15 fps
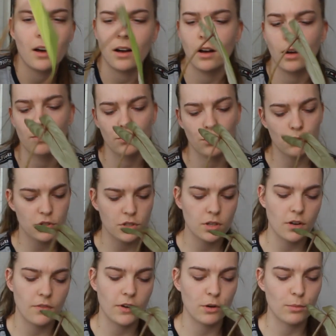Roots are
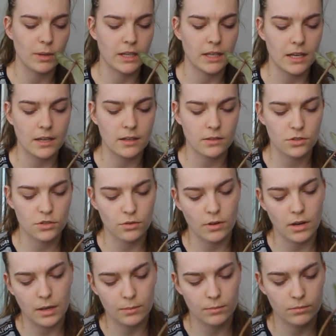not very big yet, so
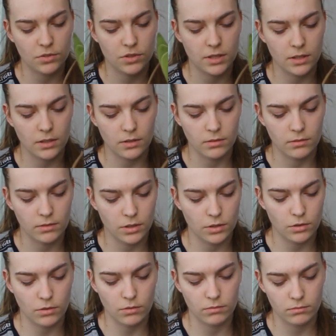I'm still,
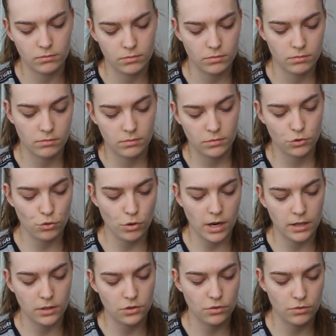
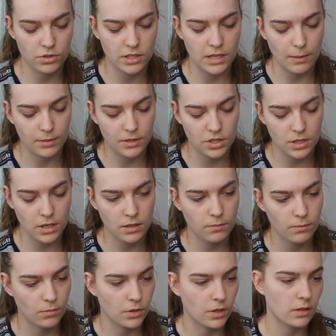trying to establish it,
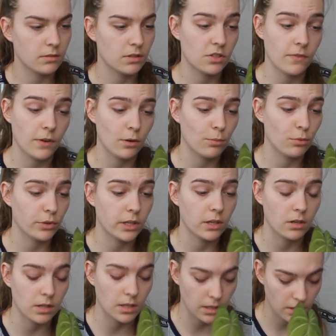but it's very pretty
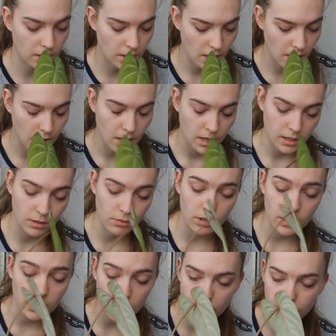cutting. And I
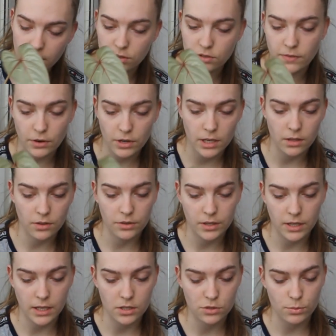really love it. It's very
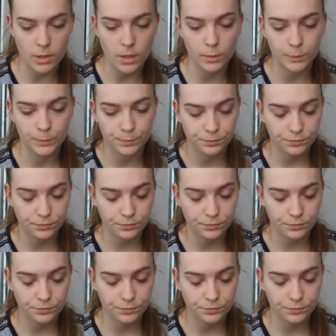healthy as well.